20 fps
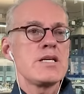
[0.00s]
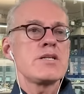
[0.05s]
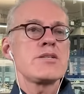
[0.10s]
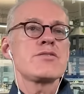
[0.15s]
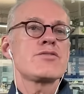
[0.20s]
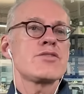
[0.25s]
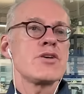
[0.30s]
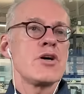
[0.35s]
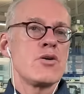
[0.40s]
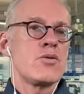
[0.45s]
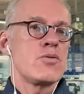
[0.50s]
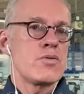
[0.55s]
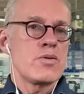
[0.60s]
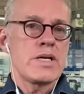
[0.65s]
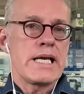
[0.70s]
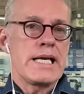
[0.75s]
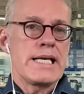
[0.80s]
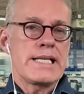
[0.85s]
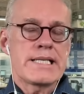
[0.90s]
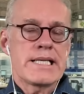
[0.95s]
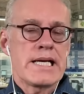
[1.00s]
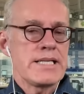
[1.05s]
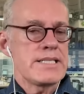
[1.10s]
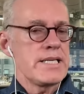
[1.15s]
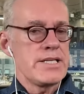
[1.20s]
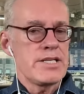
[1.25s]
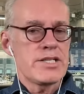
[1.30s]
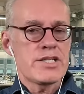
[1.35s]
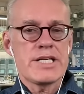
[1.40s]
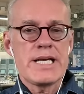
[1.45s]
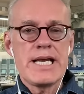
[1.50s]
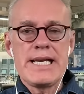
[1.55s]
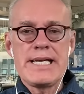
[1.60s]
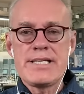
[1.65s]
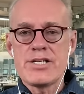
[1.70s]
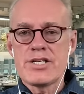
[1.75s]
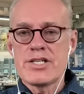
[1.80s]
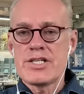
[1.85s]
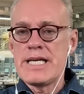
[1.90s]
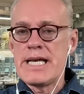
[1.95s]
So it doesn't
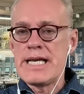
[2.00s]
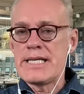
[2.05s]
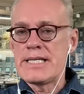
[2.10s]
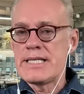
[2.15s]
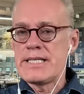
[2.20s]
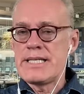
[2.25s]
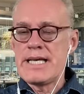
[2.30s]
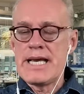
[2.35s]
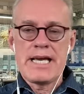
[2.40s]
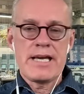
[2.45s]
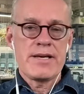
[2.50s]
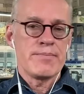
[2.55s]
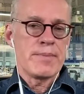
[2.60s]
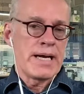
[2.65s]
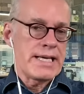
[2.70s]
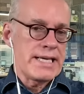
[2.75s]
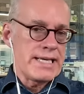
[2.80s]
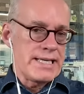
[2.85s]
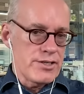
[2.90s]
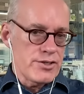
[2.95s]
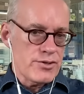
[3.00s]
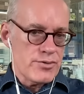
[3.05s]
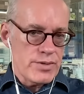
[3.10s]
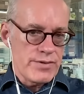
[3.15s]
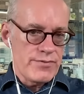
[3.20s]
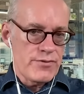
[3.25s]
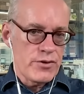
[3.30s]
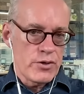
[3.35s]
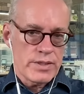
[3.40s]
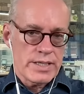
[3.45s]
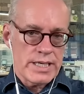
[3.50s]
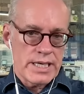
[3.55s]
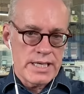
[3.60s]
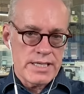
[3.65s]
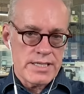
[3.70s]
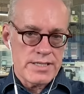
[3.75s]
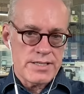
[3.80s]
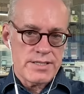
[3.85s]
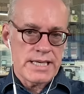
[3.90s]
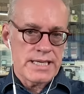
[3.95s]
change day to day. My industry
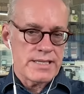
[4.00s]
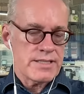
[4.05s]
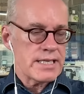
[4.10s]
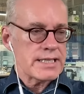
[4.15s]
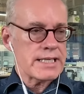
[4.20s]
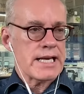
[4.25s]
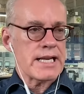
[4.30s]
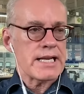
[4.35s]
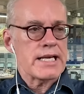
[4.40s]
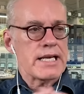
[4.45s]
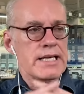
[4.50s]
focus, things like that.